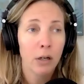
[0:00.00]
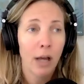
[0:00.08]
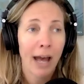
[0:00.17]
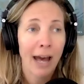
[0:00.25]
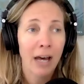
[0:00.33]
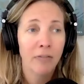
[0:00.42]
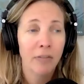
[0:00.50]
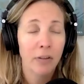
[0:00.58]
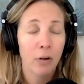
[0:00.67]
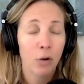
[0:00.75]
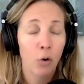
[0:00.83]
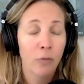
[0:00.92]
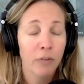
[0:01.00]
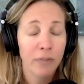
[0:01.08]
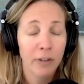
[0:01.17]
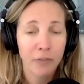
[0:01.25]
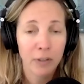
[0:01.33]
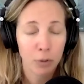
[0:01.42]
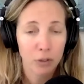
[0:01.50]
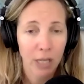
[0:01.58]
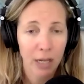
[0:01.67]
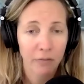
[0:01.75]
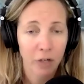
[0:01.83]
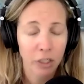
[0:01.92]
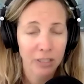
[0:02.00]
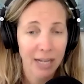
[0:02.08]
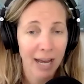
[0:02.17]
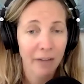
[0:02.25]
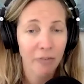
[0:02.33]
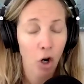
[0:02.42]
have over 50% of our staff